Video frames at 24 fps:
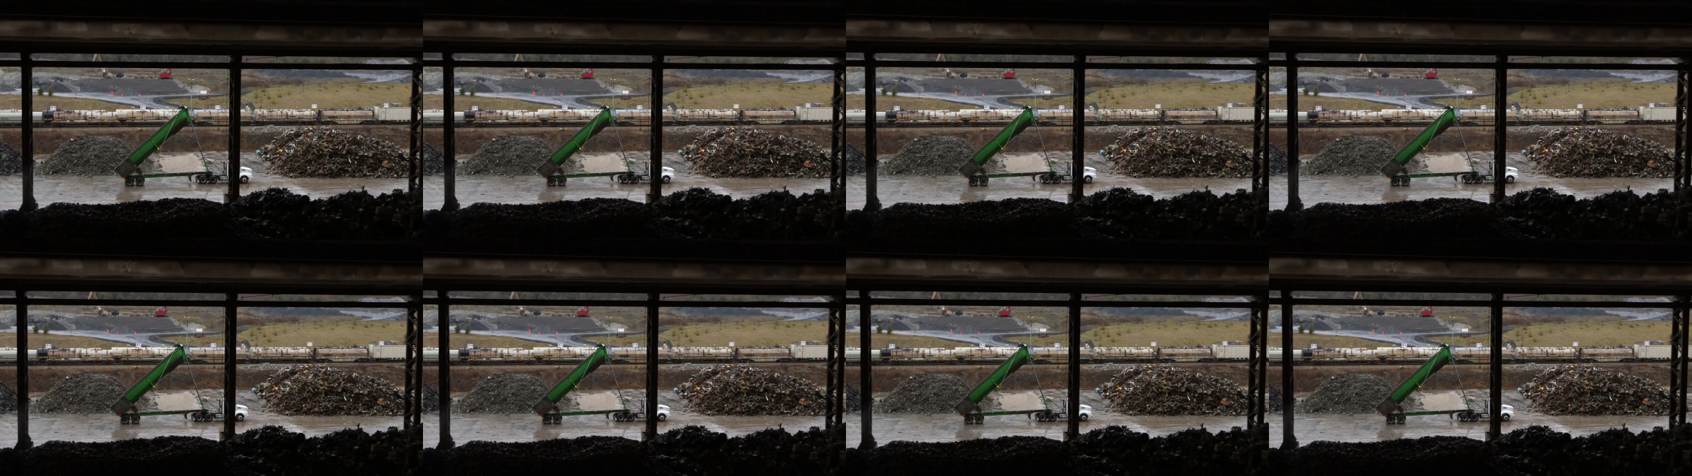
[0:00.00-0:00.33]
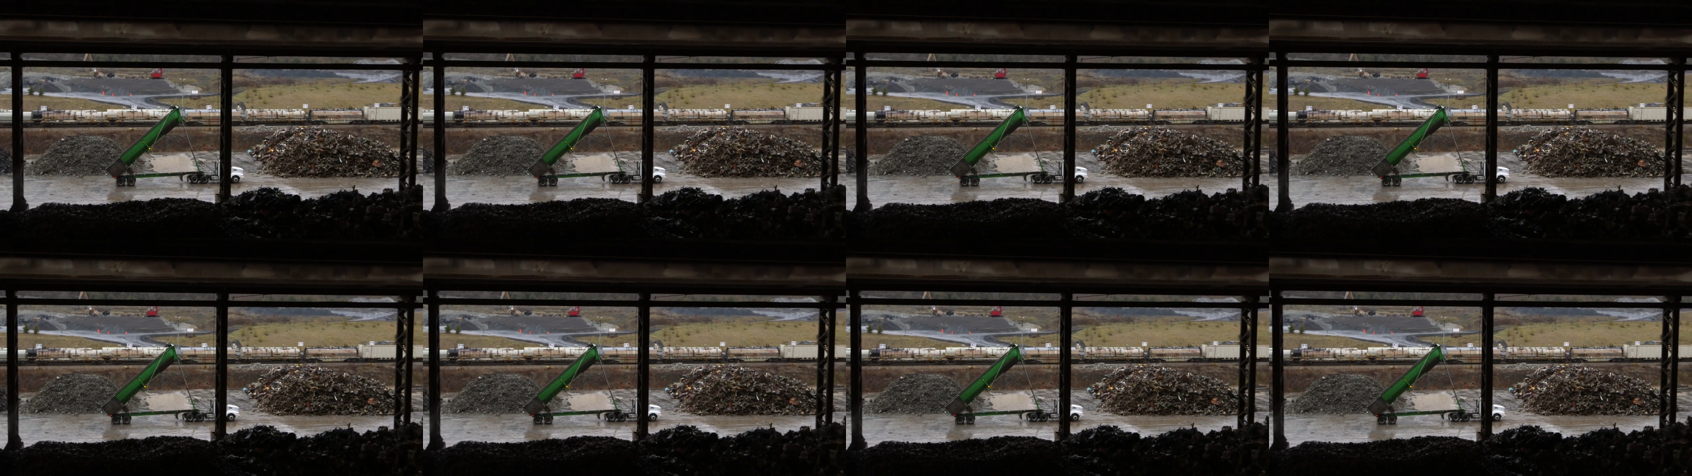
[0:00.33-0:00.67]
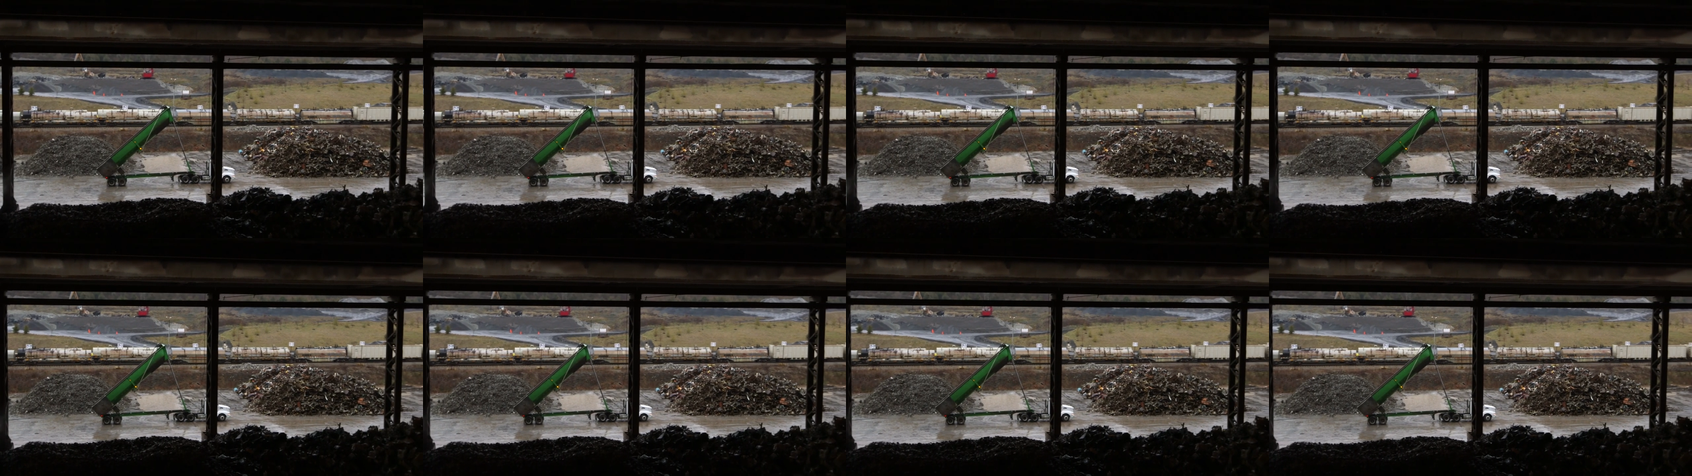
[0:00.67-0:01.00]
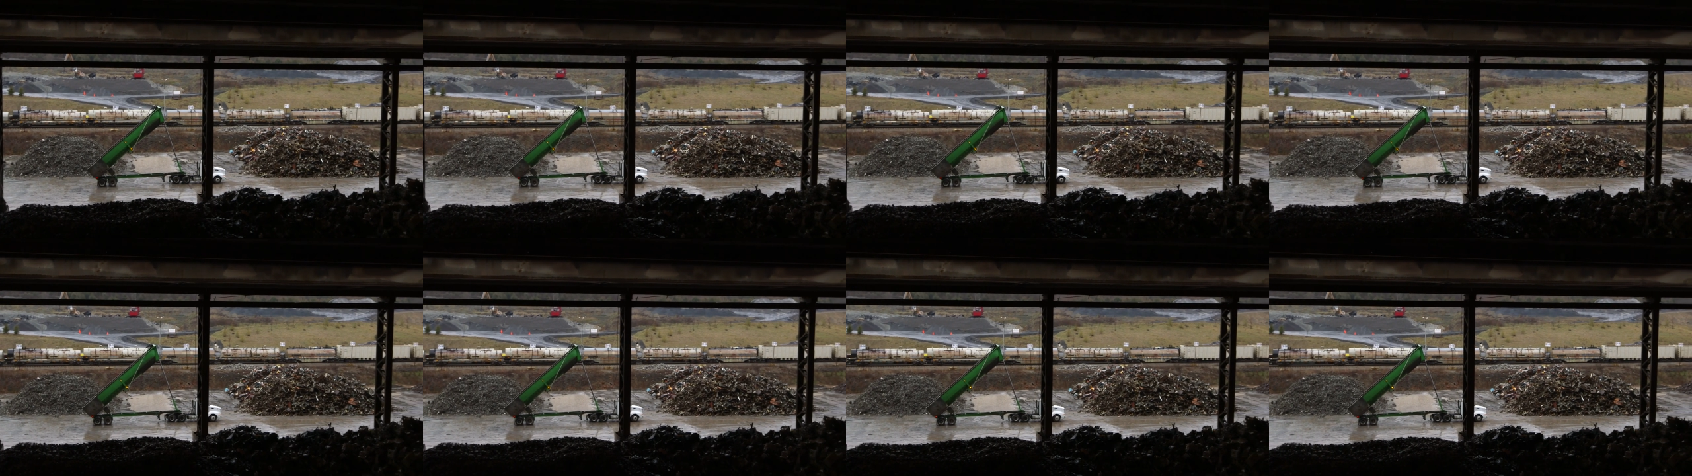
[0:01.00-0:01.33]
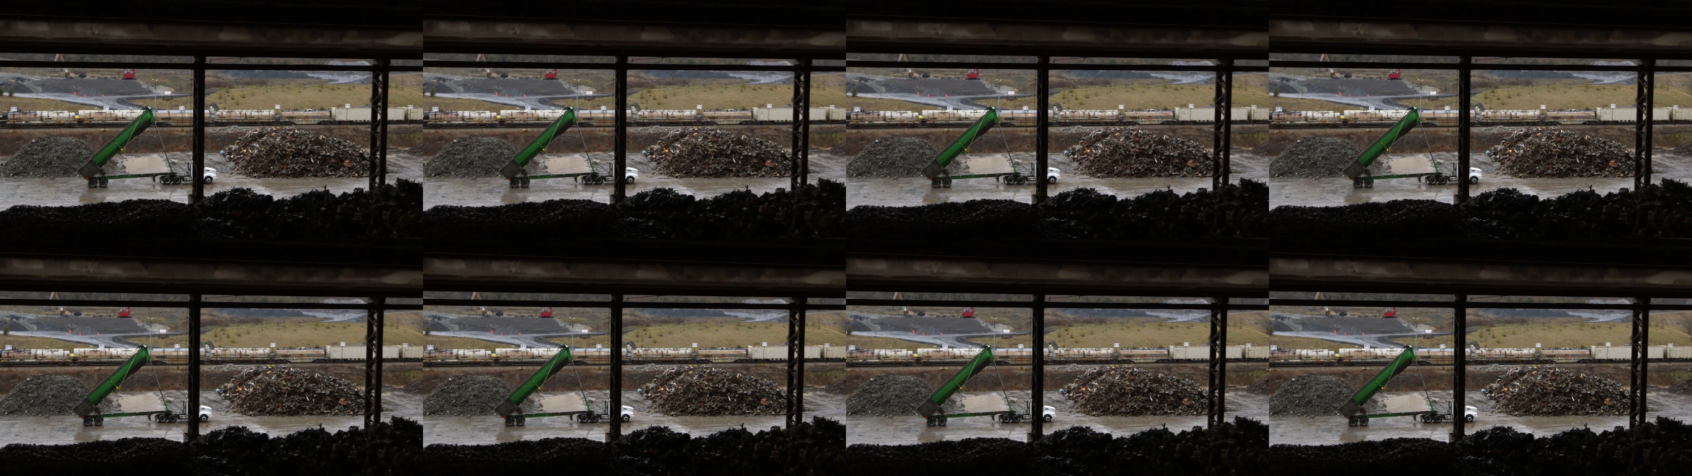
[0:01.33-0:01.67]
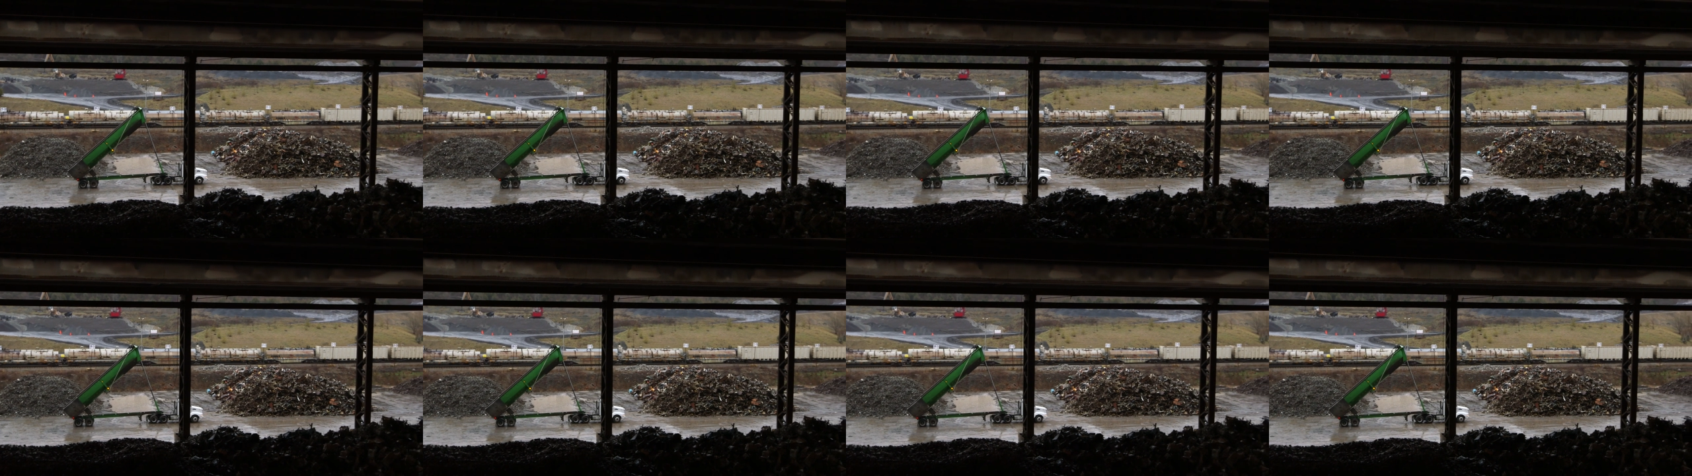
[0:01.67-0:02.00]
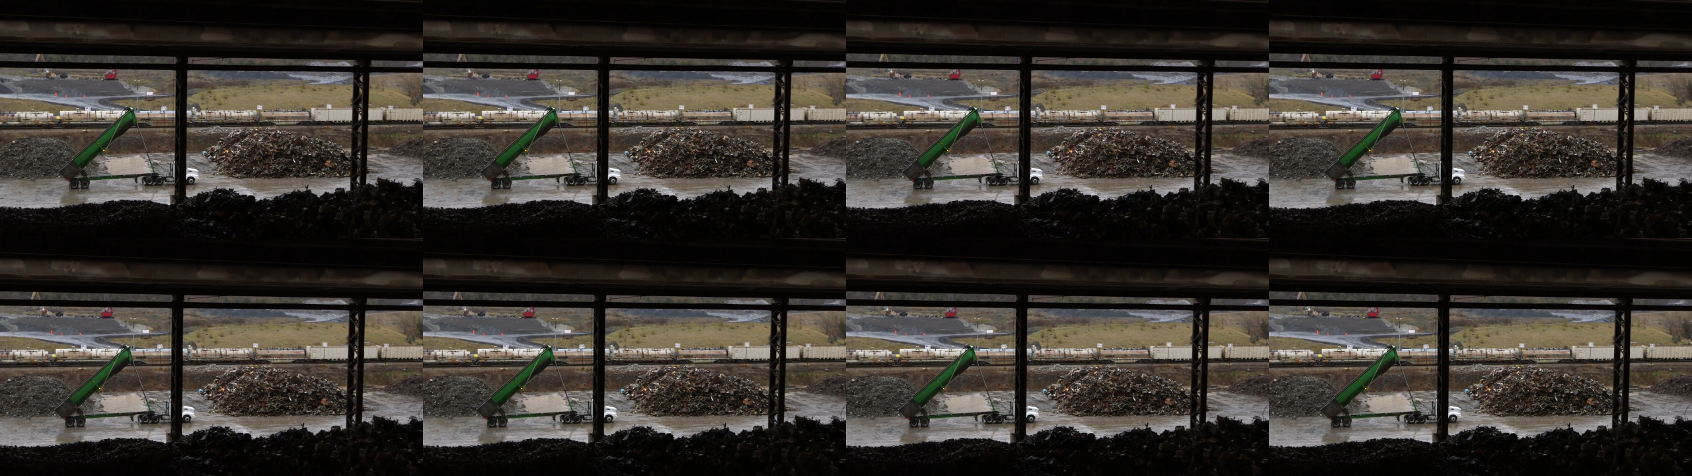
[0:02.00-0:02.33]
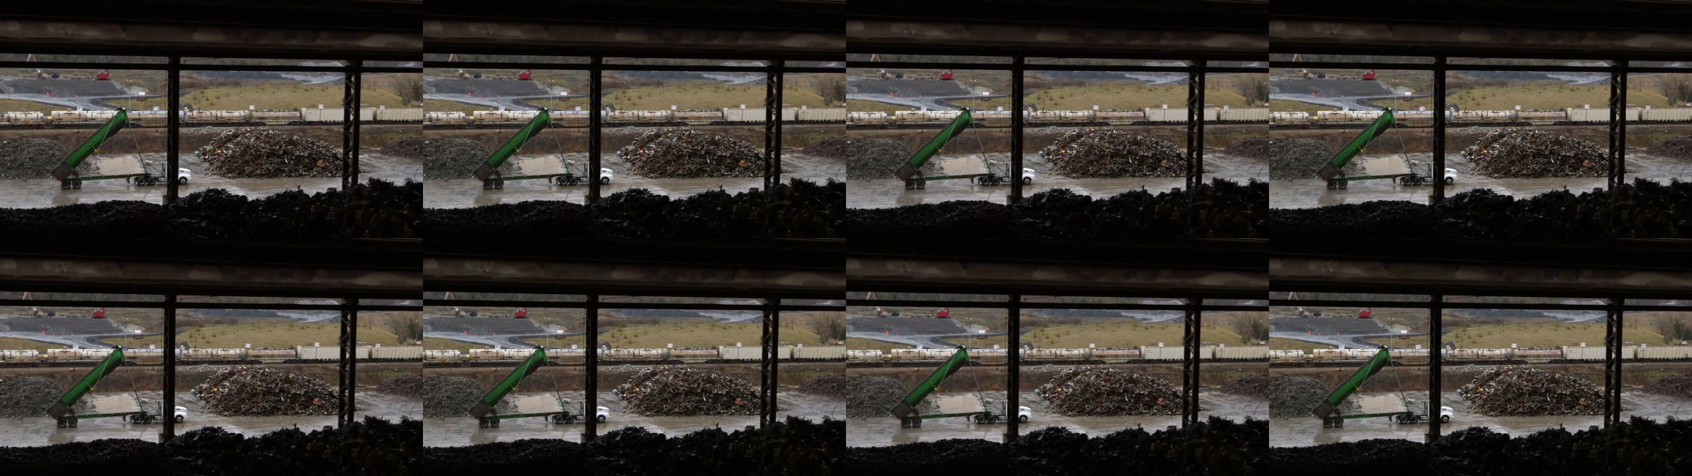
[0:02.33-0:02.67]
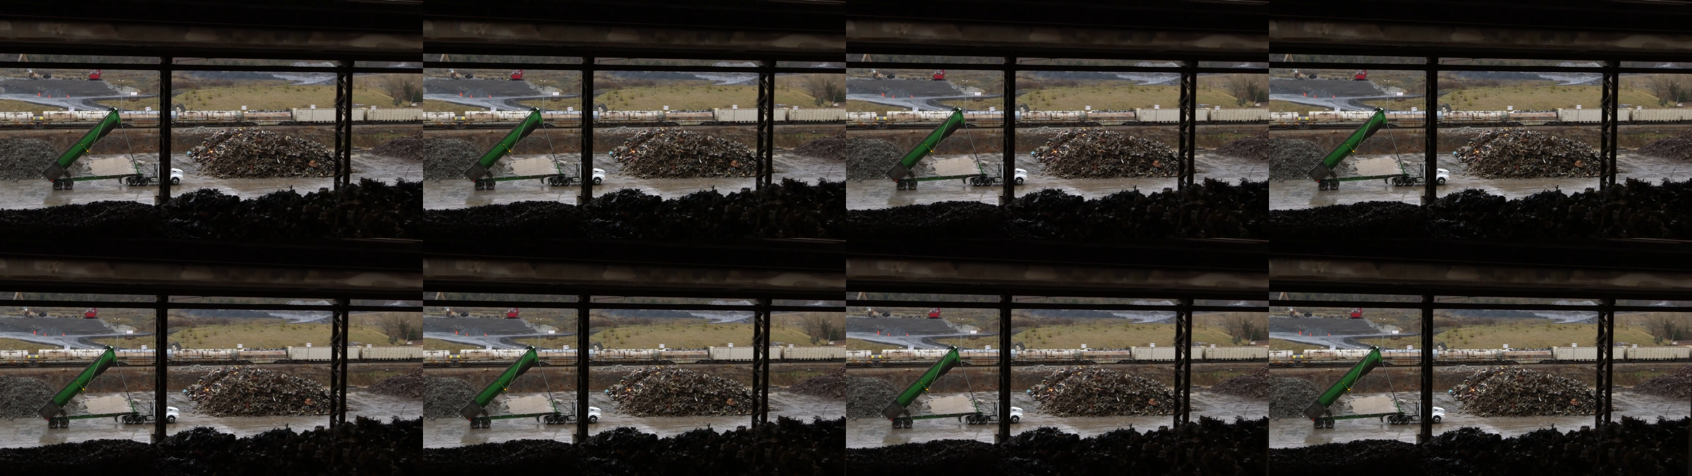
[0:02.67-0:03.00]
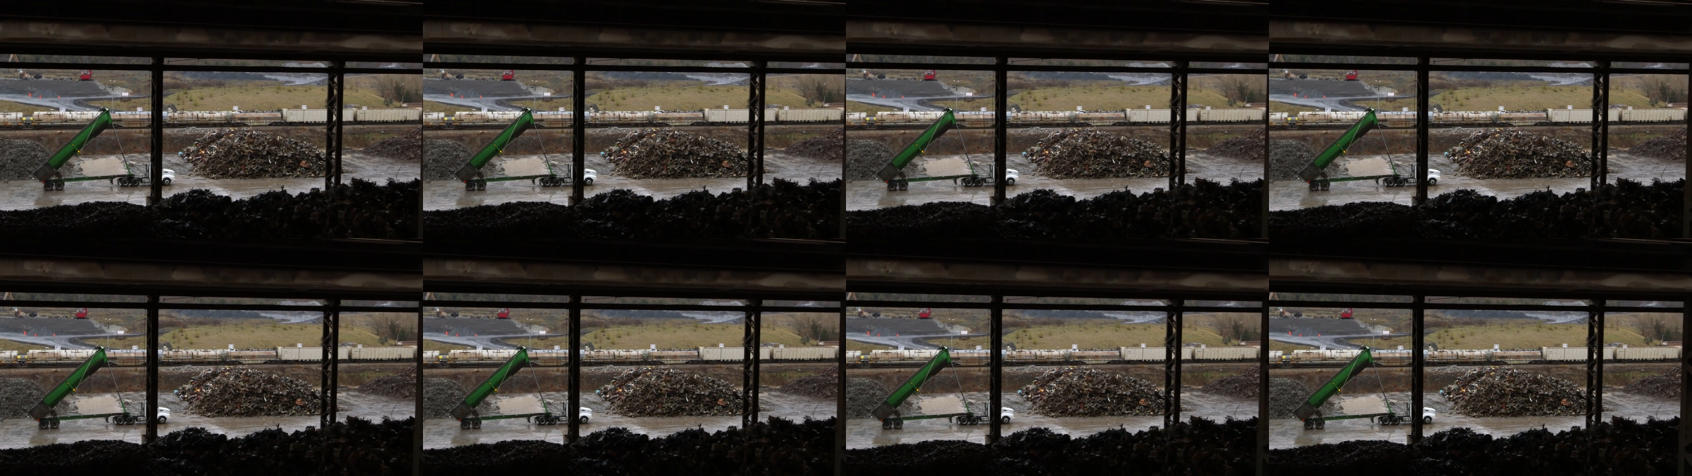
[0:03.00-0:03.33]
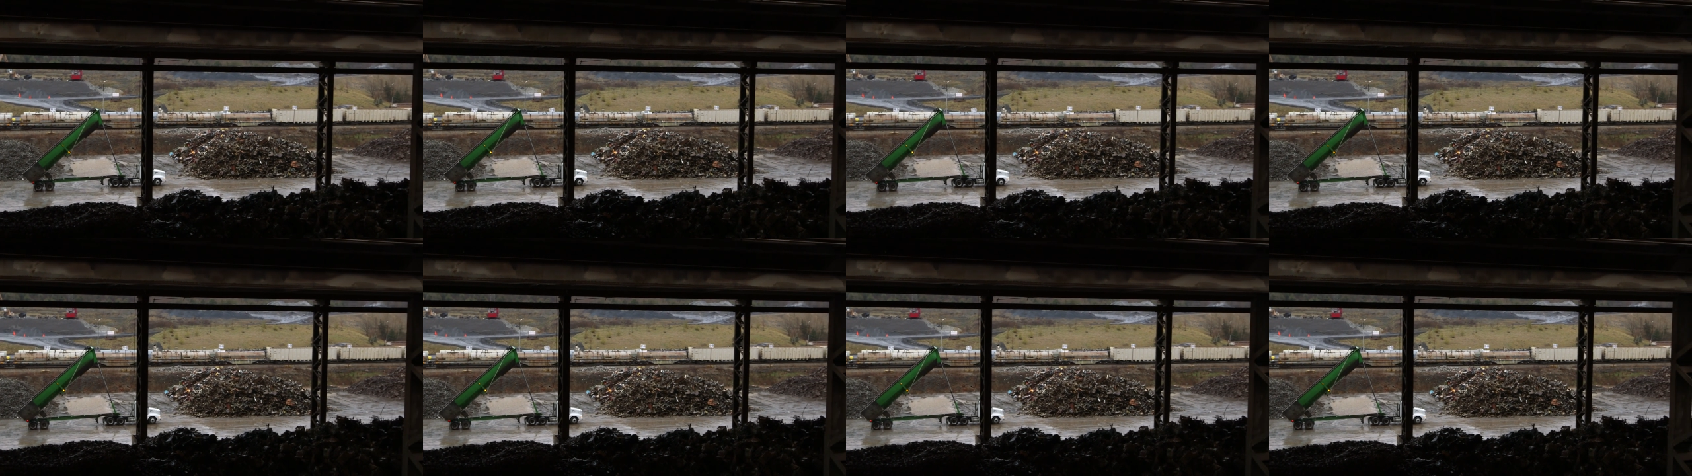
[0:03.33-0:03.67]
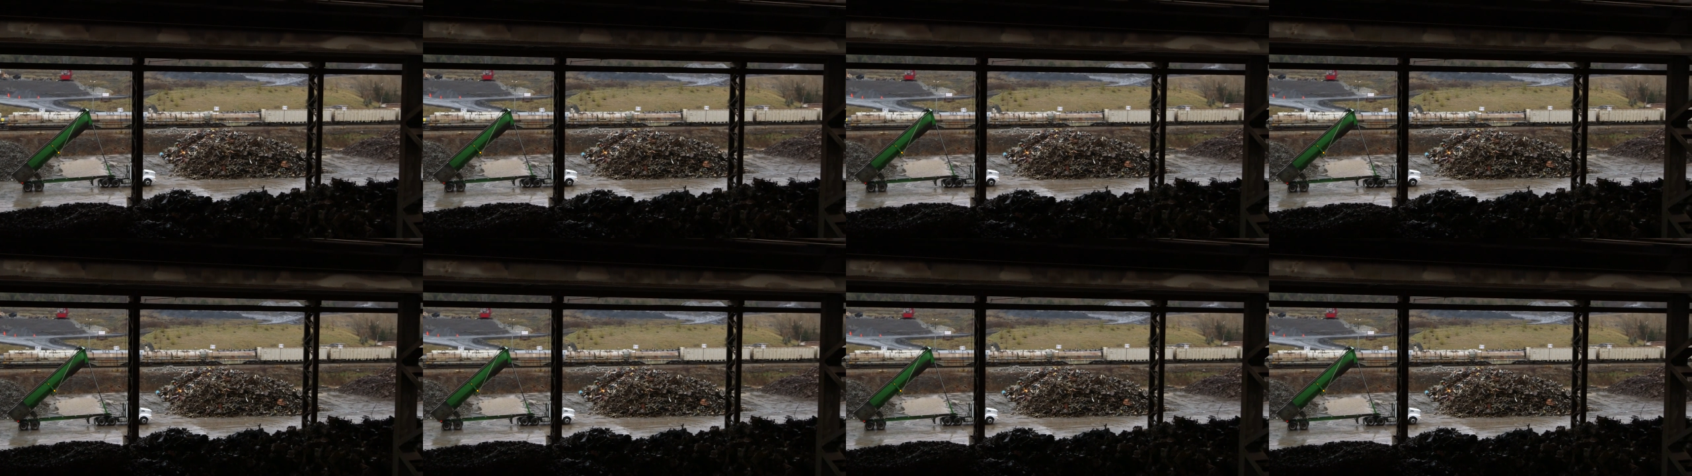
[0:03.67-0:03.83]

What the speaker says: (no speaker visible)